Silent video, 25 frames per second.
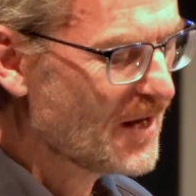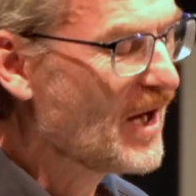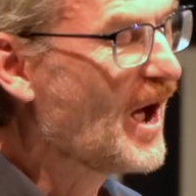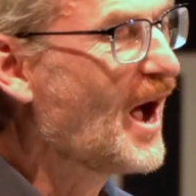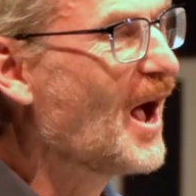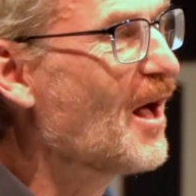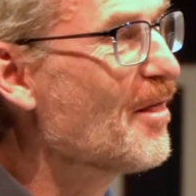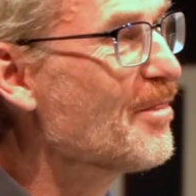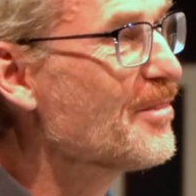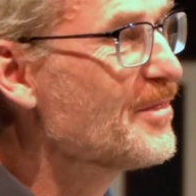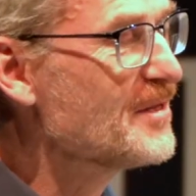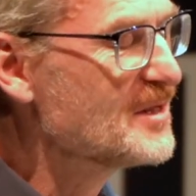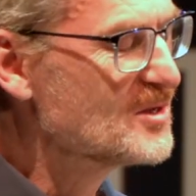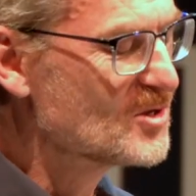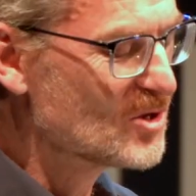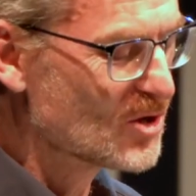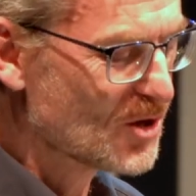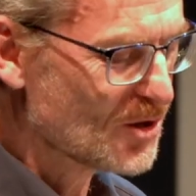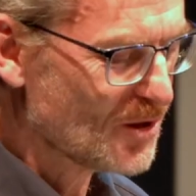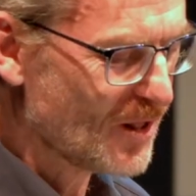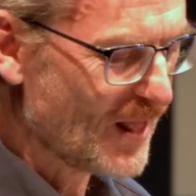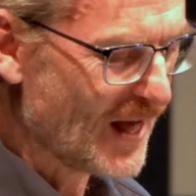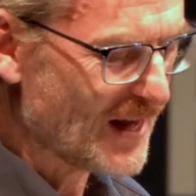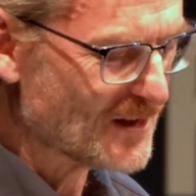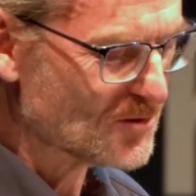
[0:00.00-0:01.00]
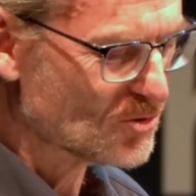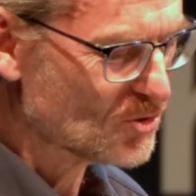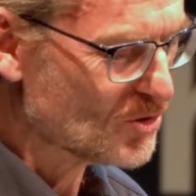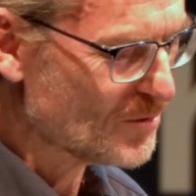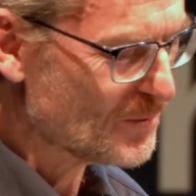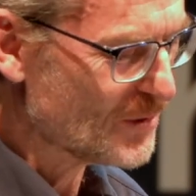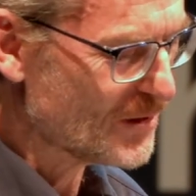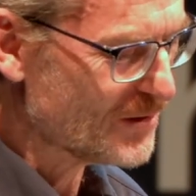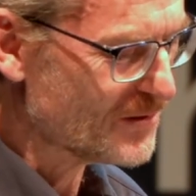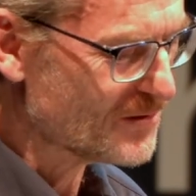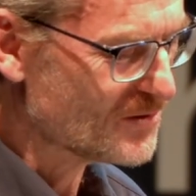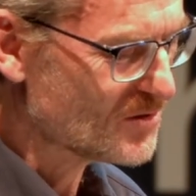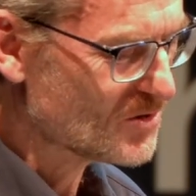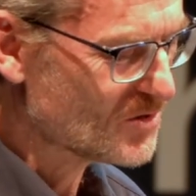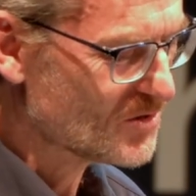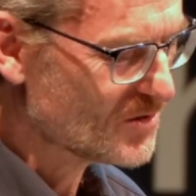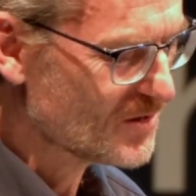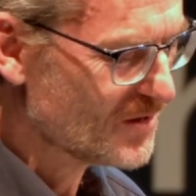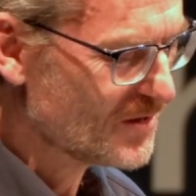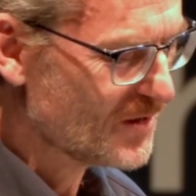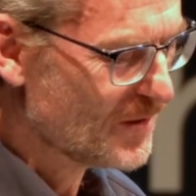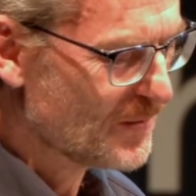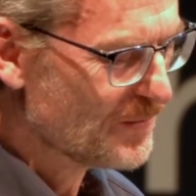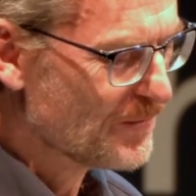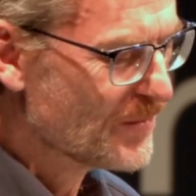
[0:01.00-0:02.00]
our physical attributes,
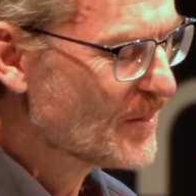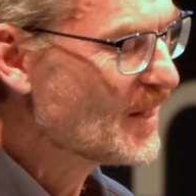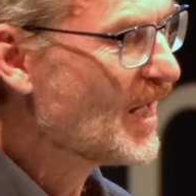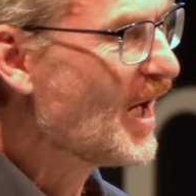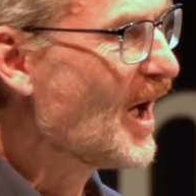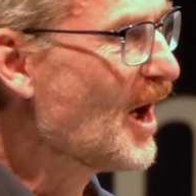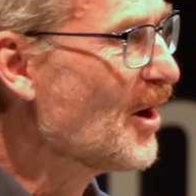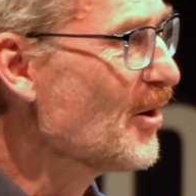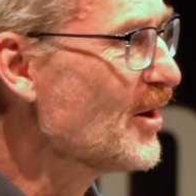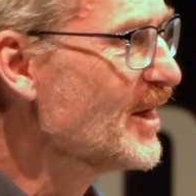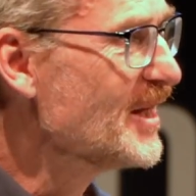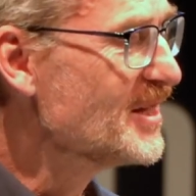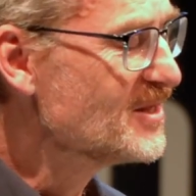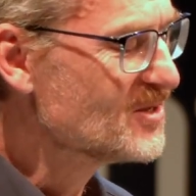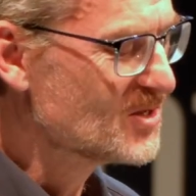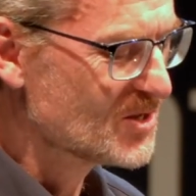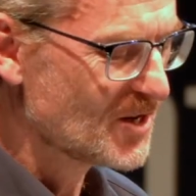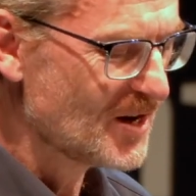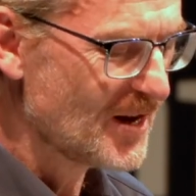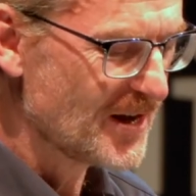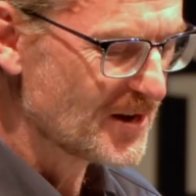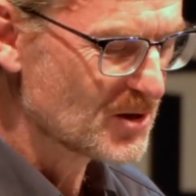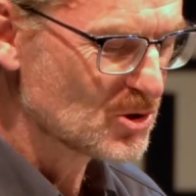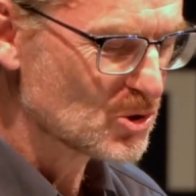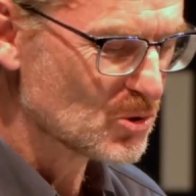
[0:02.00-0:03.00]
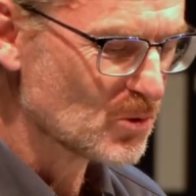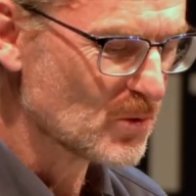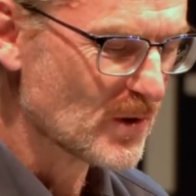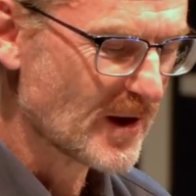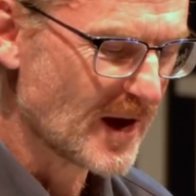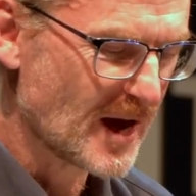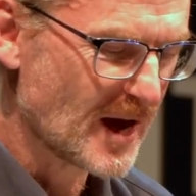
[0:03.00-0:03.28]
our intellectual